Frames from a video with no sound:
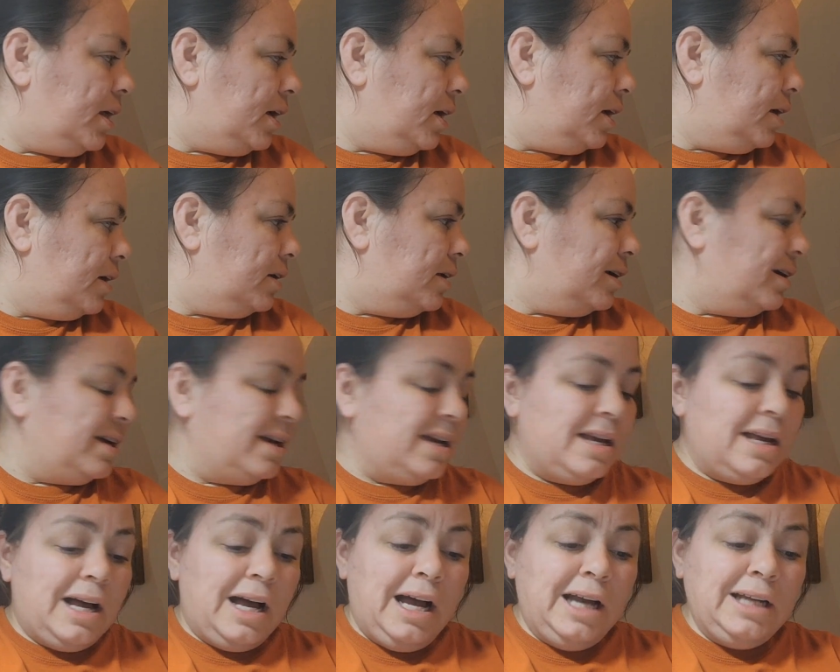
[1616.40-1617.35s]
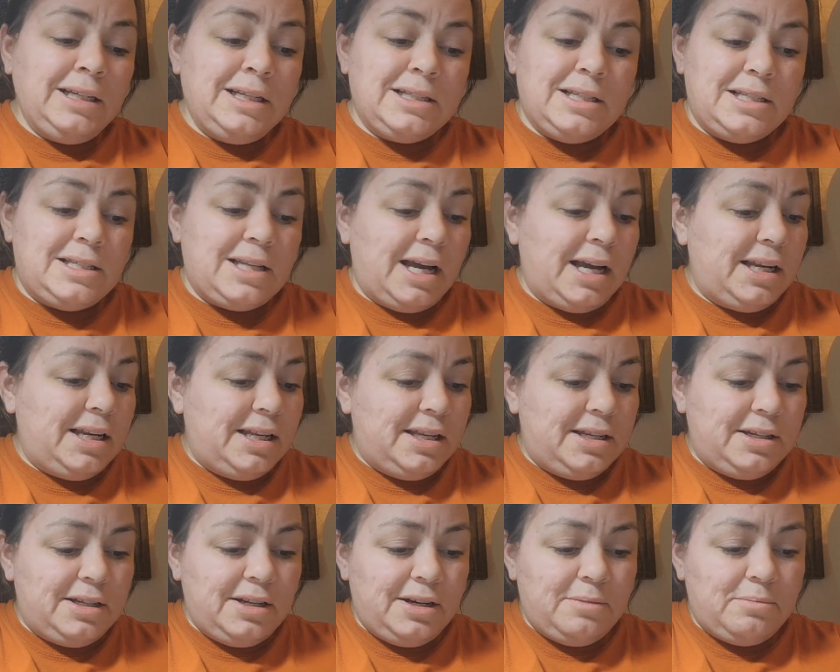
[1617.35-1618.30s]
And then I need to
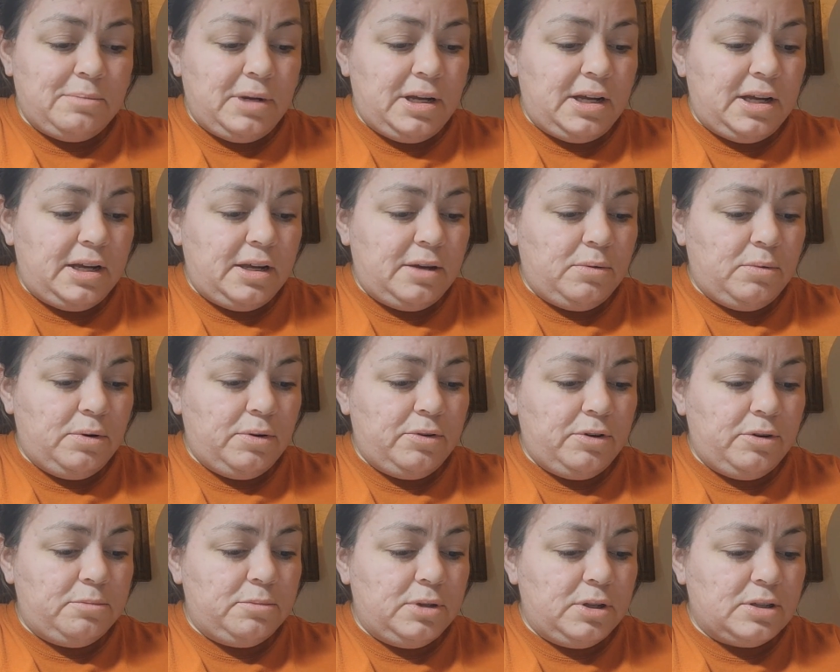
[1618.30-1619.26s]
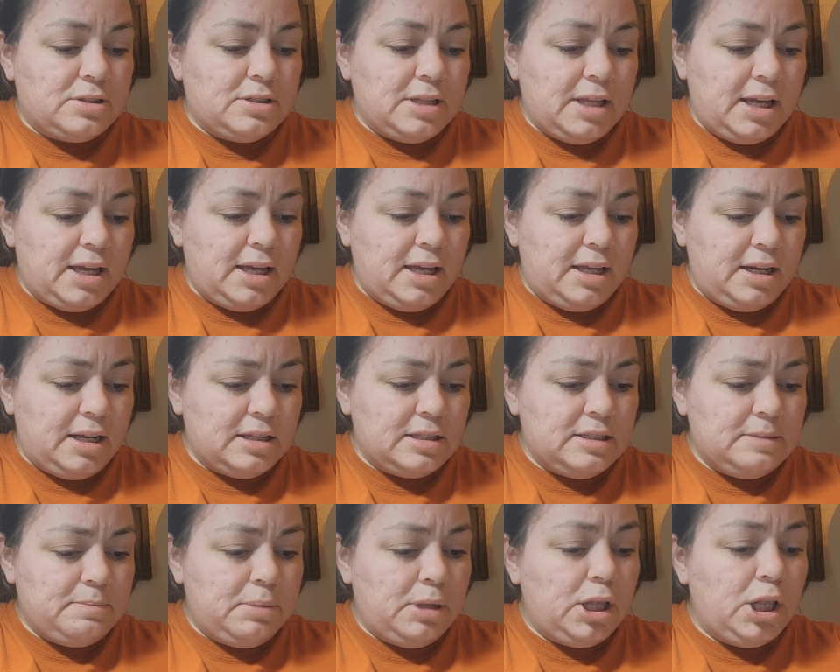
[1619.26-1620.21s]
tidy in here. My workroom looks like
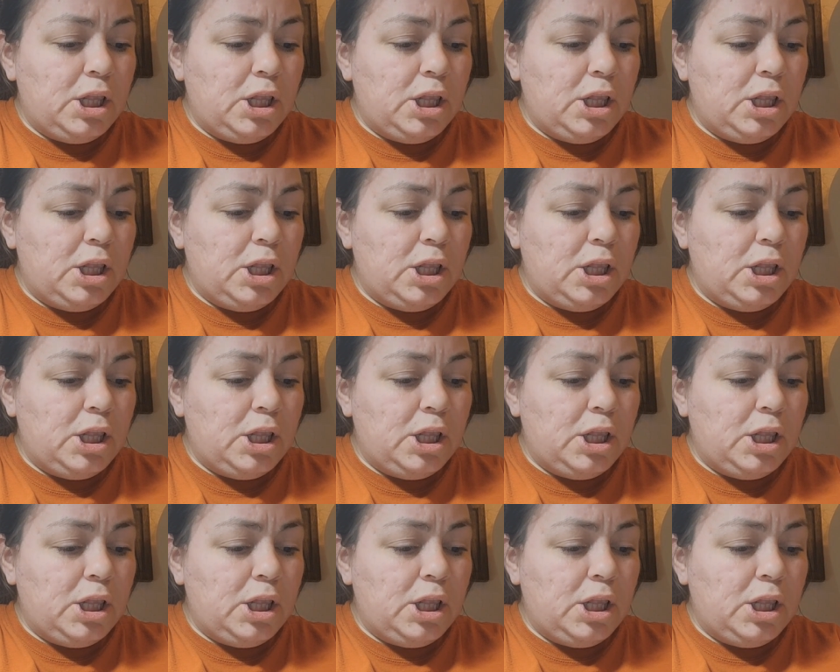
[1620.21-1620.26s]
an